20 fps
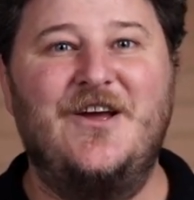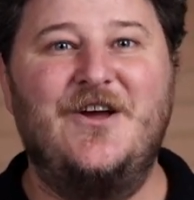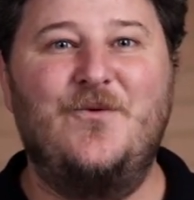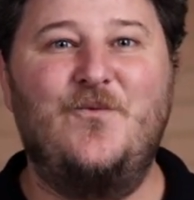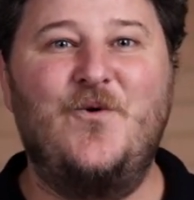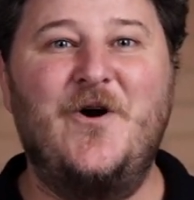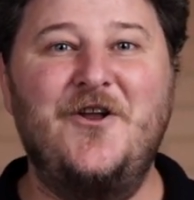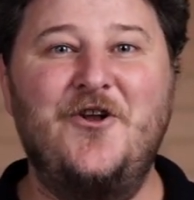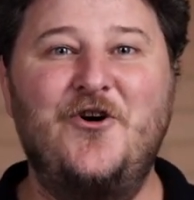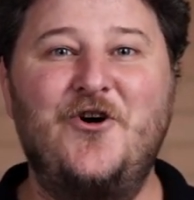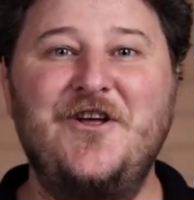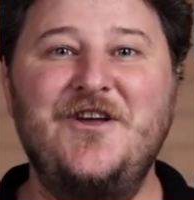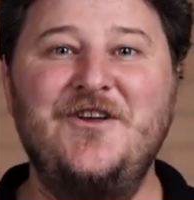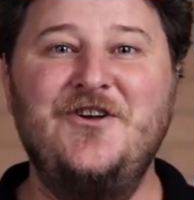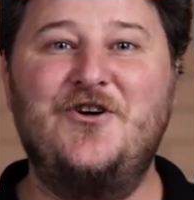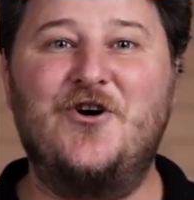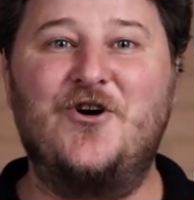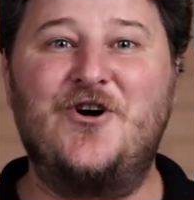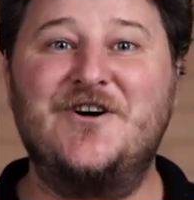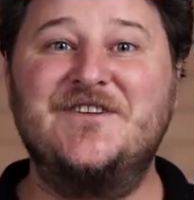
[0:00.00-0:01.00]
We're not in
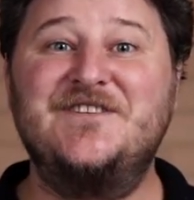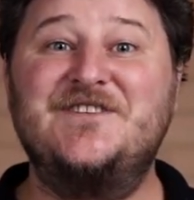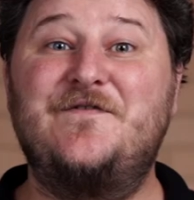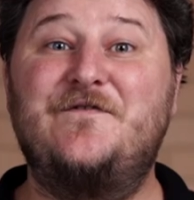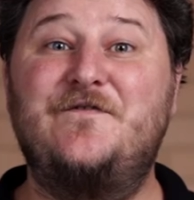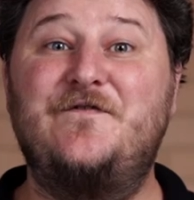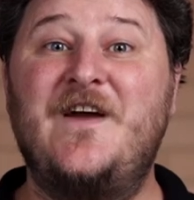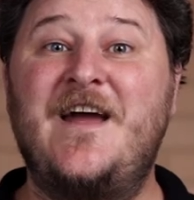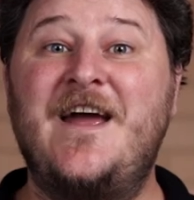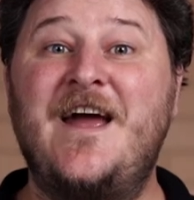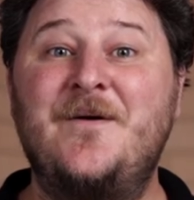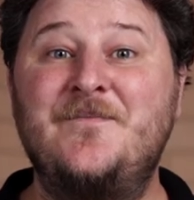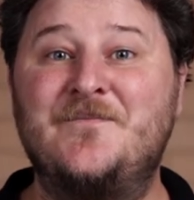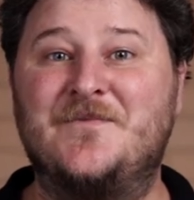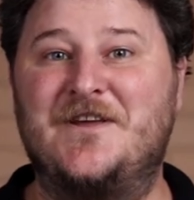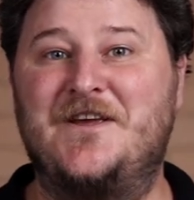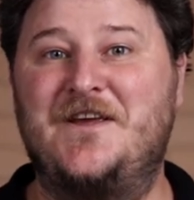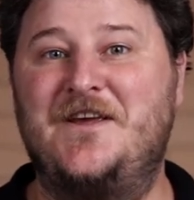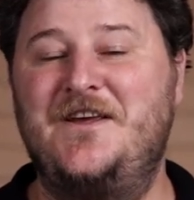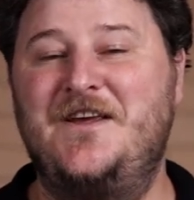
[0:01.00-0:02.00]
God's
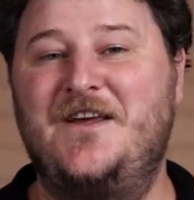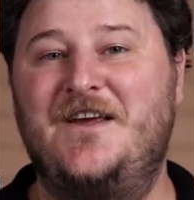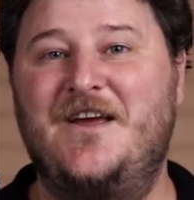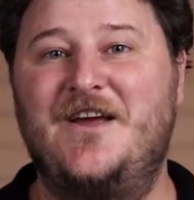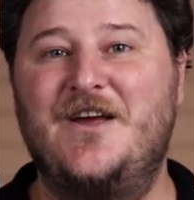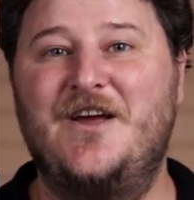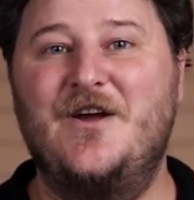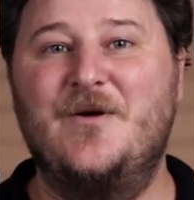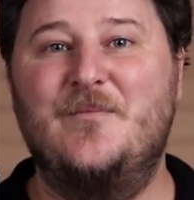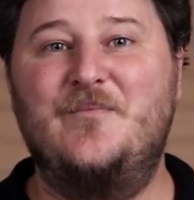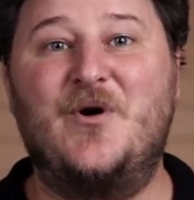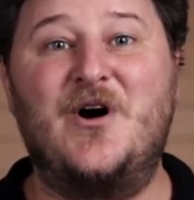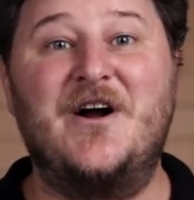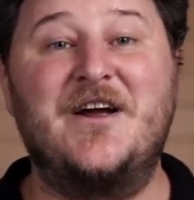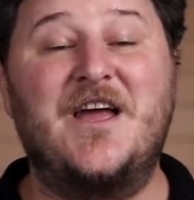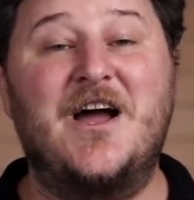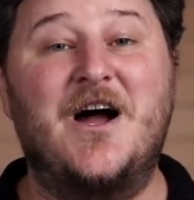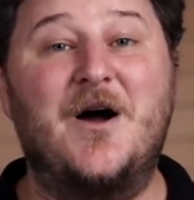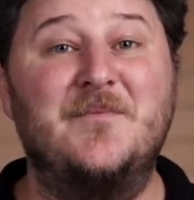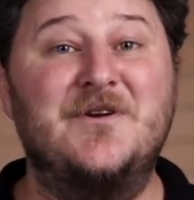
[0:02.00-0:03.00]
family by
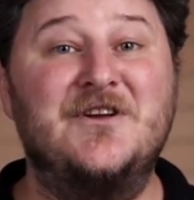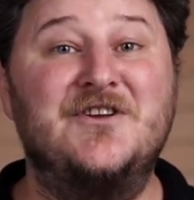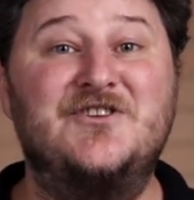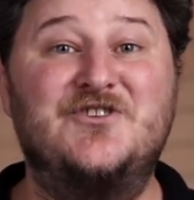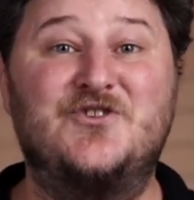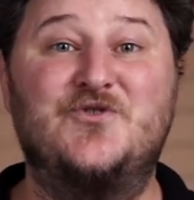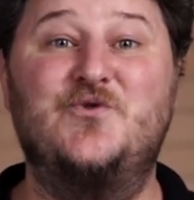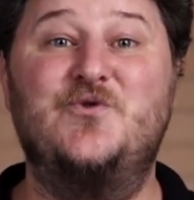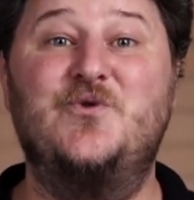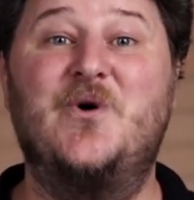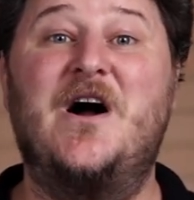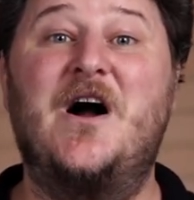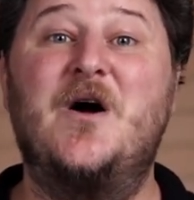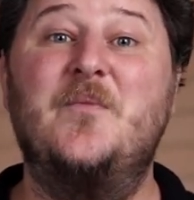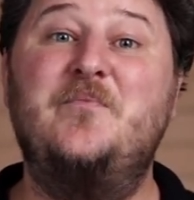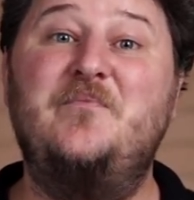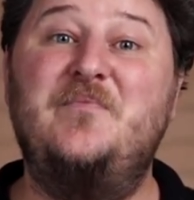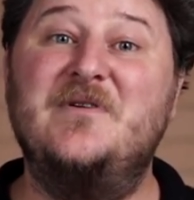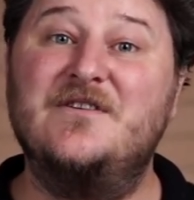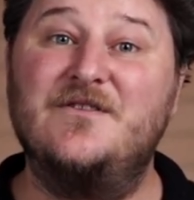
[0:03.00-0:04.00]
coming to a
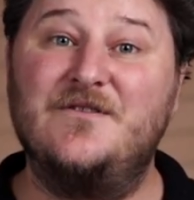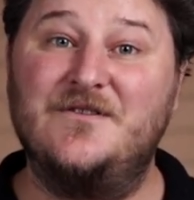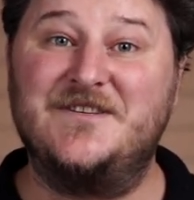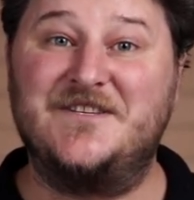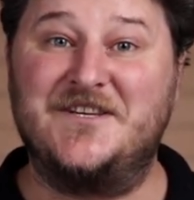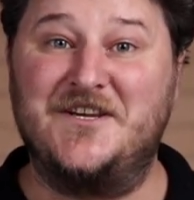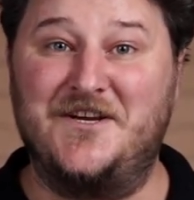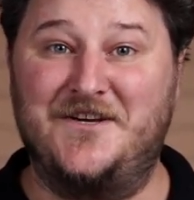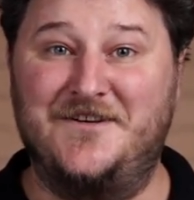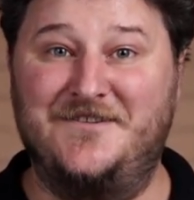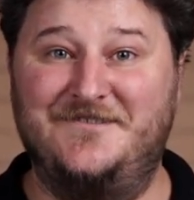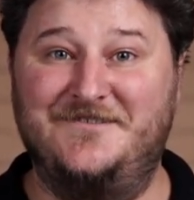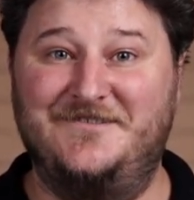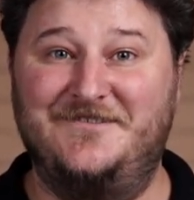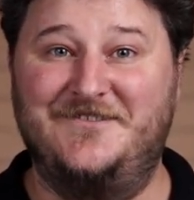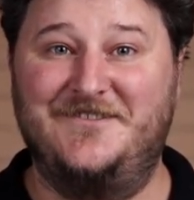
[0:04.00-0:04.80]
building.